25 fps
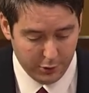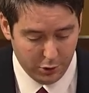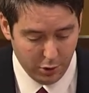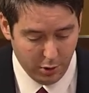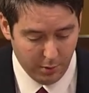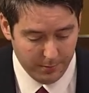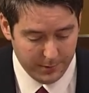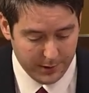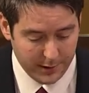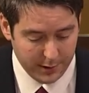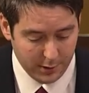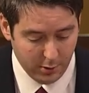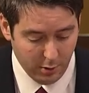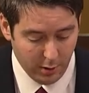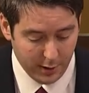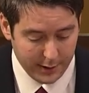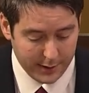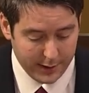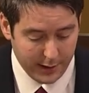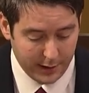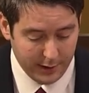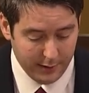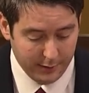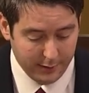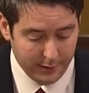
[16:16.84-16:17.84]
jobs is not
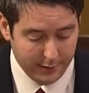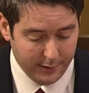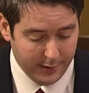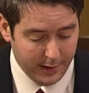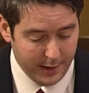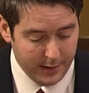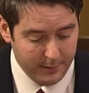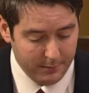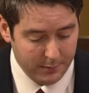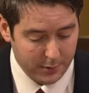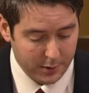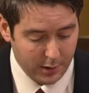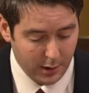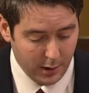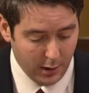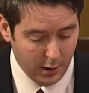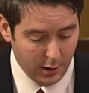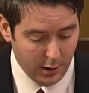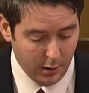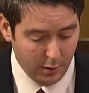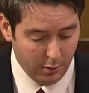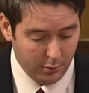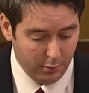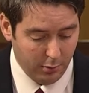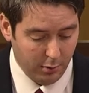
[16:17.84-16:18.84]
a sign of the times,
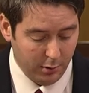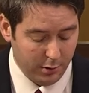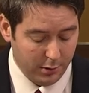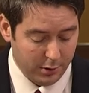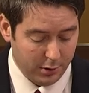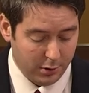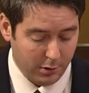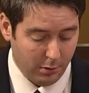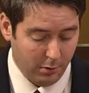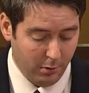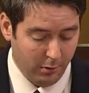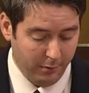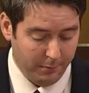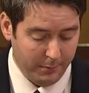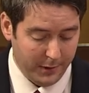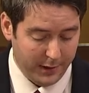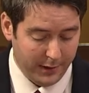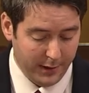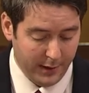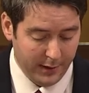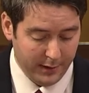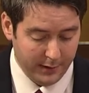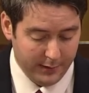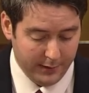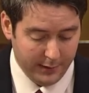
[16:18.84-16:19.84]
nor a result of
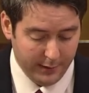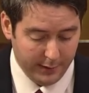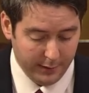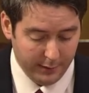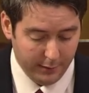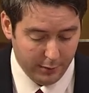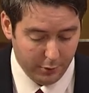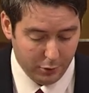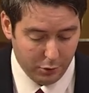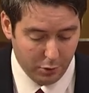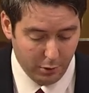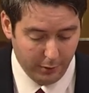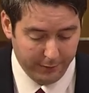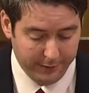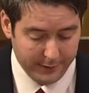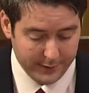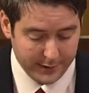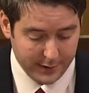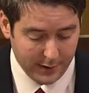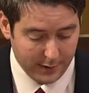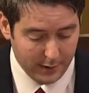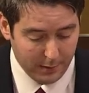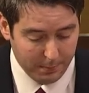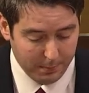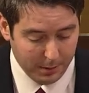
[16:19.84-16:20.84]
modernity. The truth
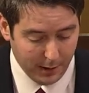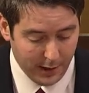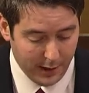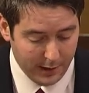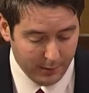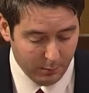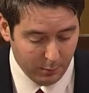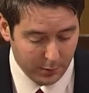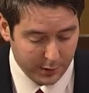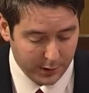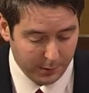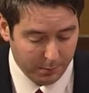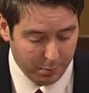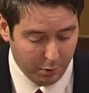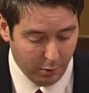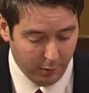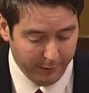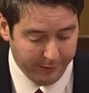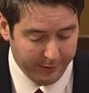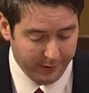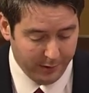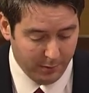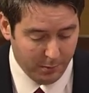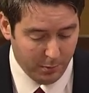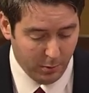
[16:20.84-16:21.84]
is that the plant was a
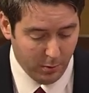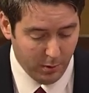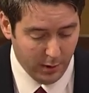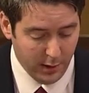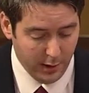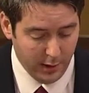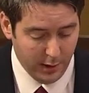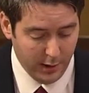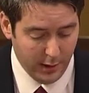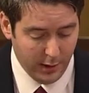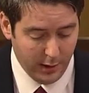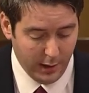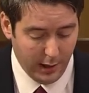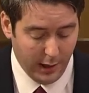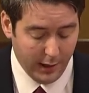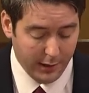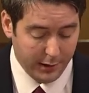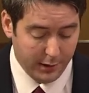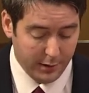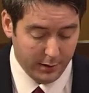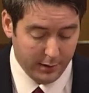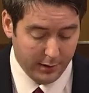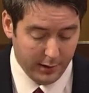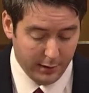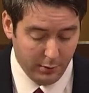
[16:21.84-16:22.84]
profitable
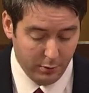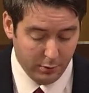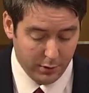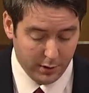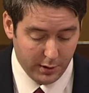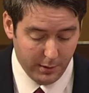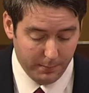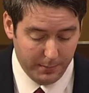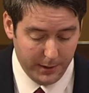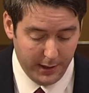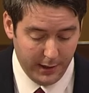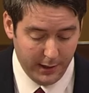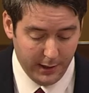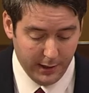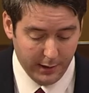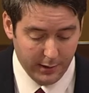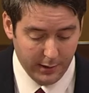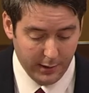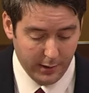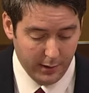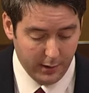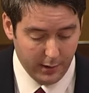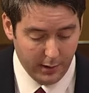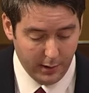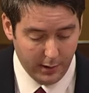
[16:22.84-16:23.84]
and continues to be.
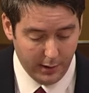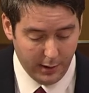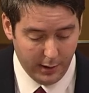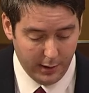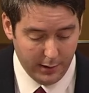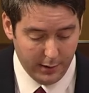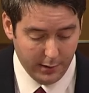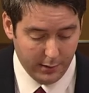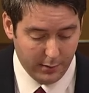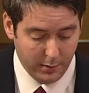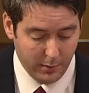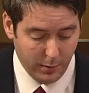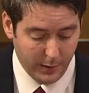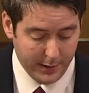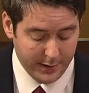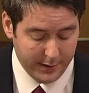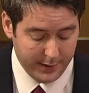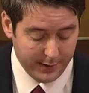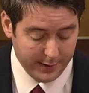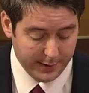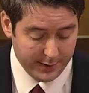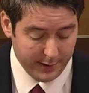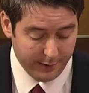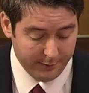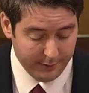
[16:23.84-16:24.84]
In the
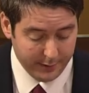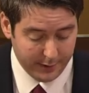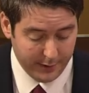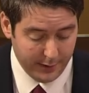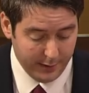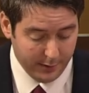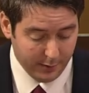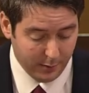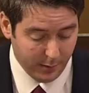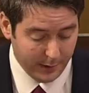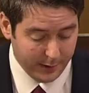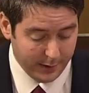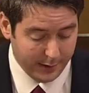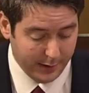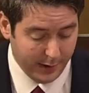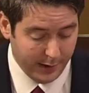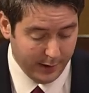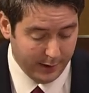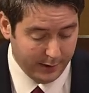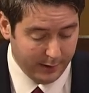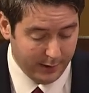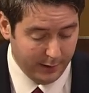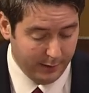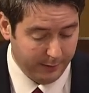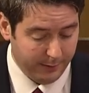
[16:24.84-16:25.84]

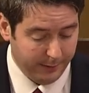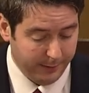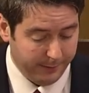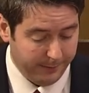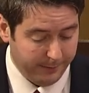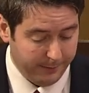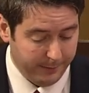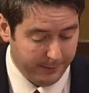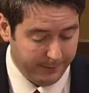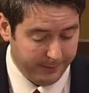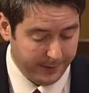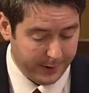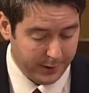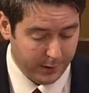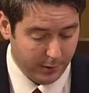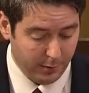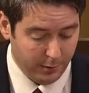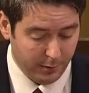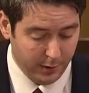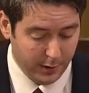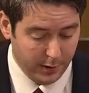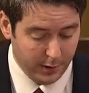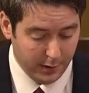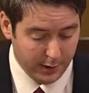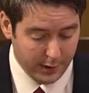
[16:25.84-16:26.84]
2017-2018
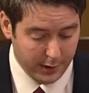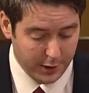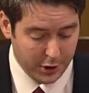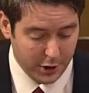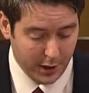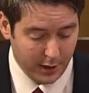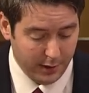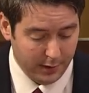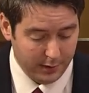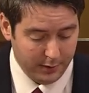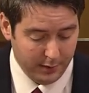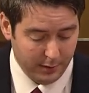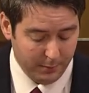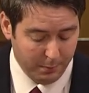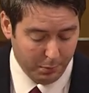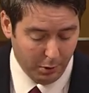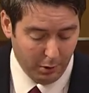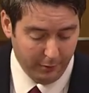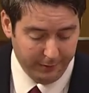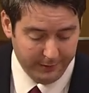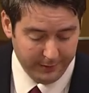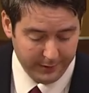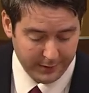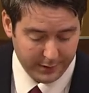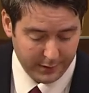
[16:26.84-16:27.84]
fiscal year, it generated
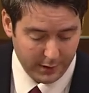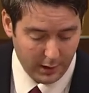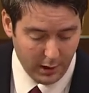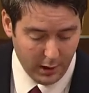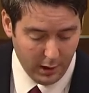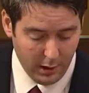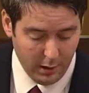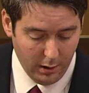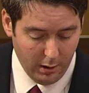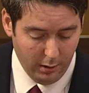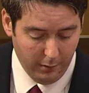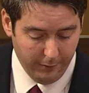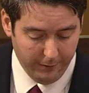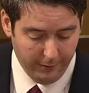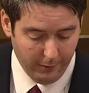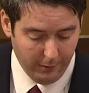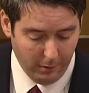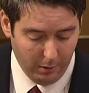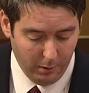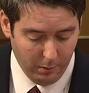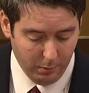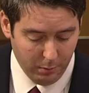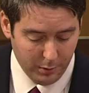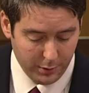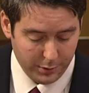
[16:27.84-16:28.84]
profits of
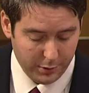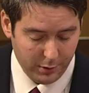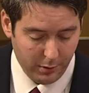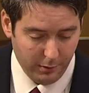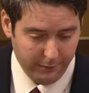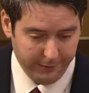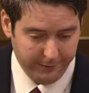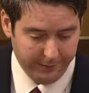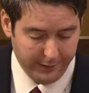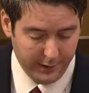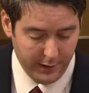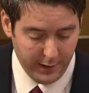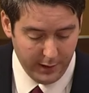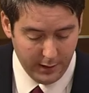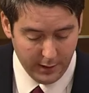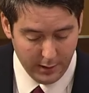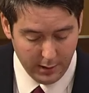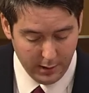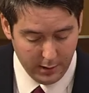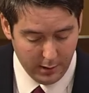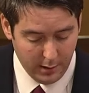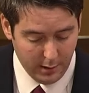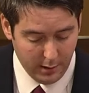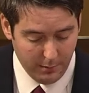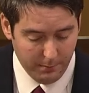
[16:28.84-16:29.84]
upwards of £3
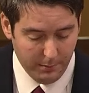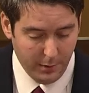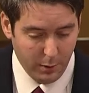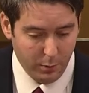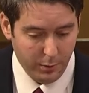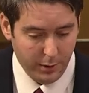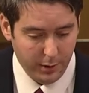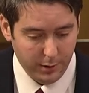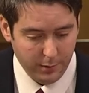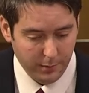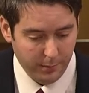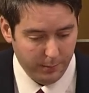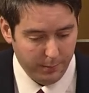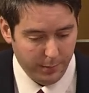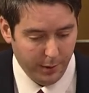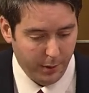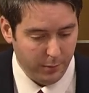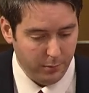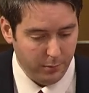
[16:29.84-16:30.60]
million.